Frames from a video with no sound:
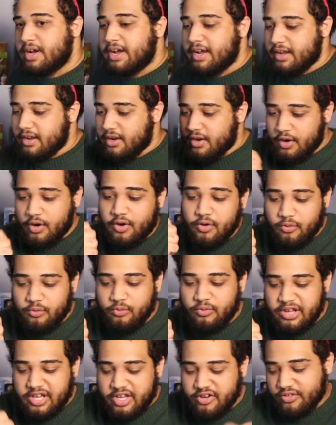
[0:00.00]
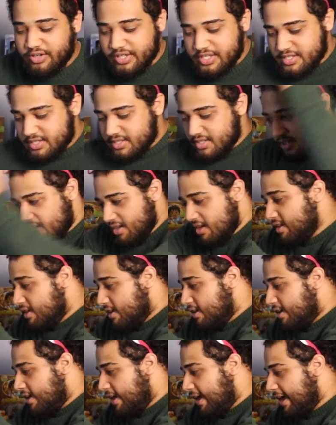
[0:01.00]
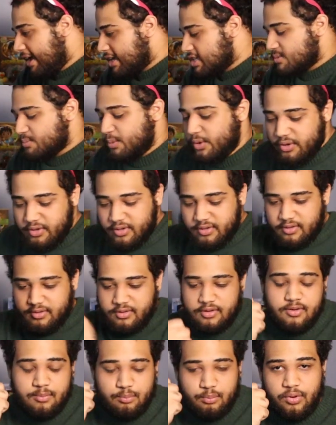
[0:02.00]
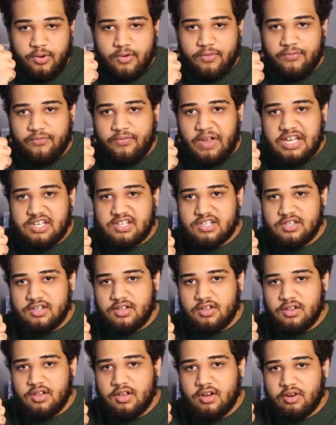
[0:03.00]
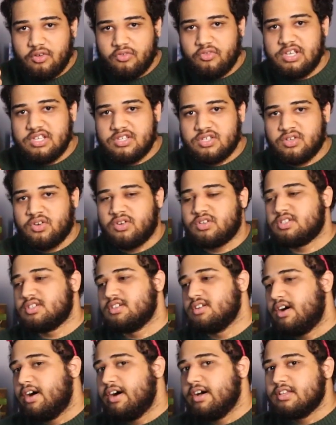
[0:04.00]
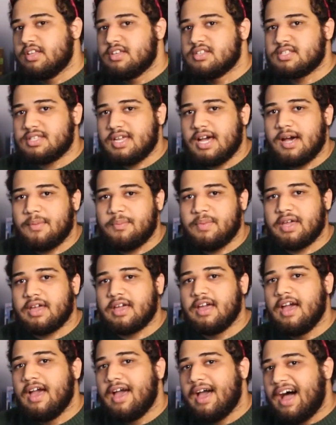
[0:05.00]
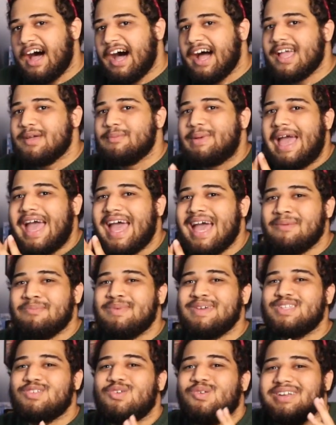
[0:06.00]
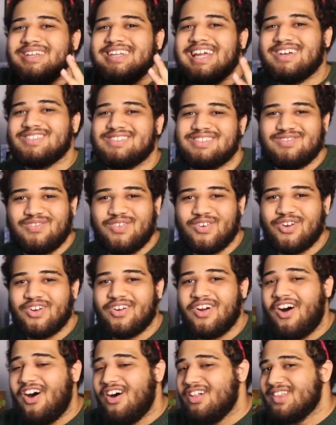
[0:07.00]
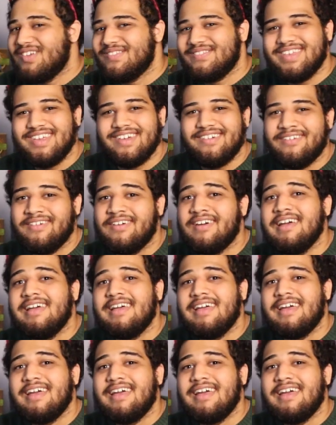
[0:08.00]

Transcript: my rigorous, expert, professional research on this topic, I am happy to announce for all of you,